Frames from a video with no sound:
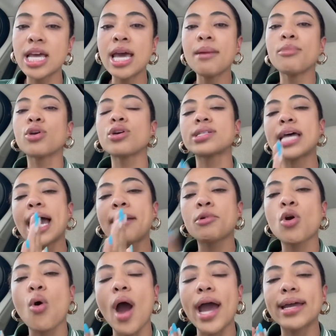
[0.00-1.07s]
because I'm
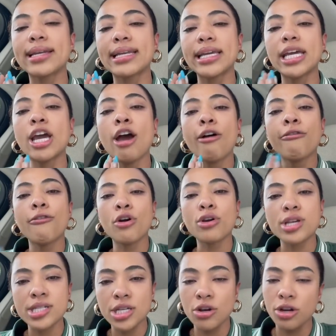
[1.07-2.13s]
quietly
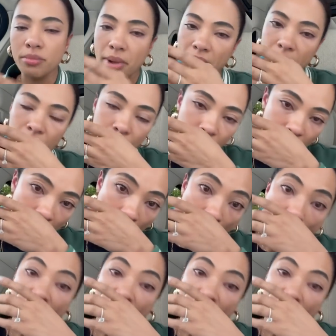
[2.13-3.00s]
focusing on my career,